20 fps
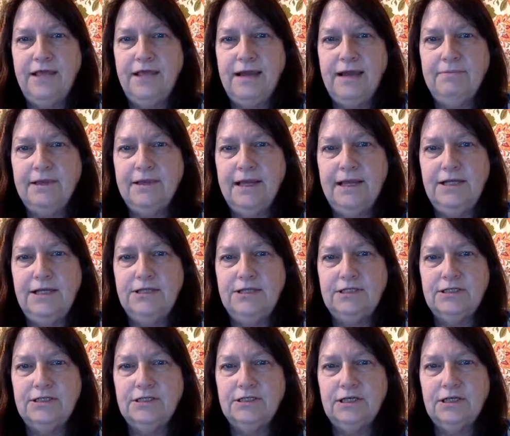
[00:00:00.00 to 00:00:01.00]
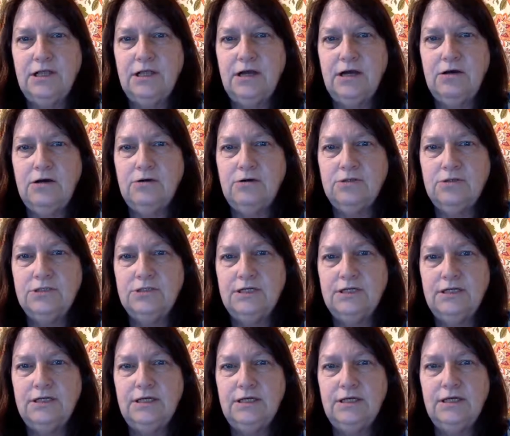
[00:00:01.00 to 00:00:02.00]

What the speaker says: the application is closed.